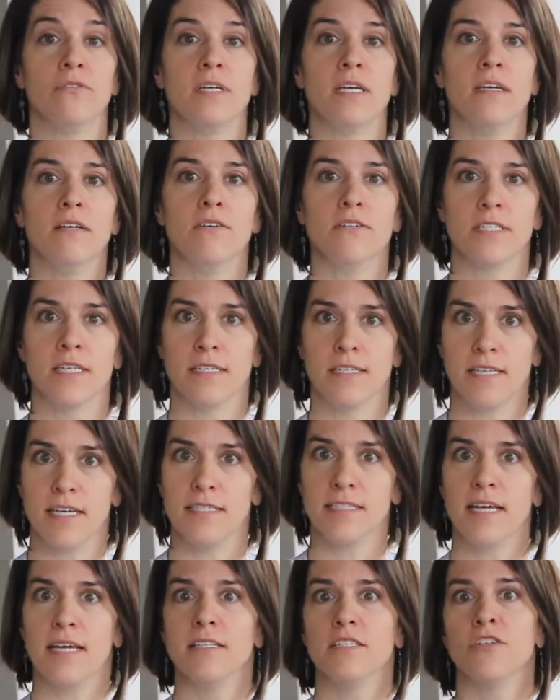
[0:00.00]
Kegels is they
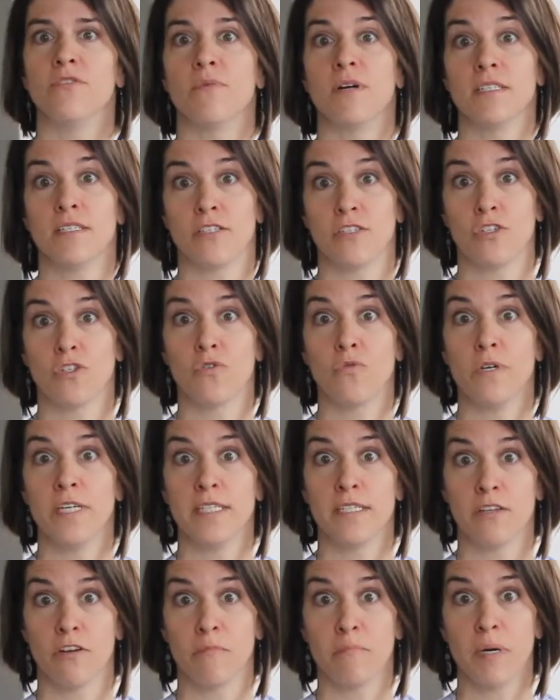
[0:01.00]
tend to want to
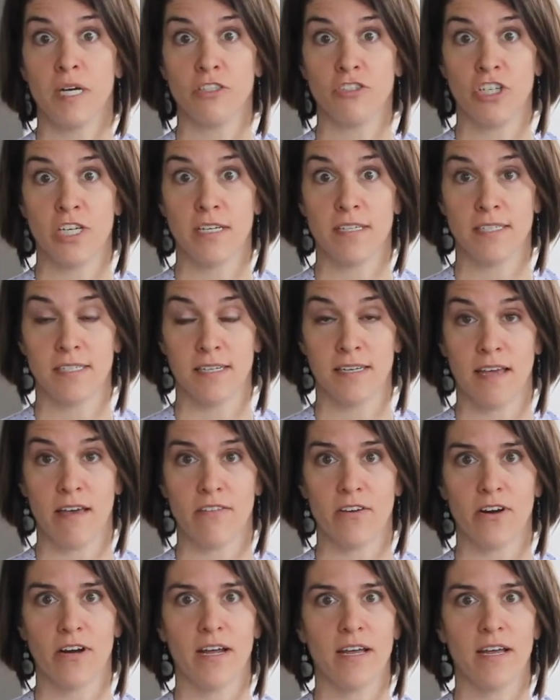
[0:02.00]
squeeze their butt cheeks together,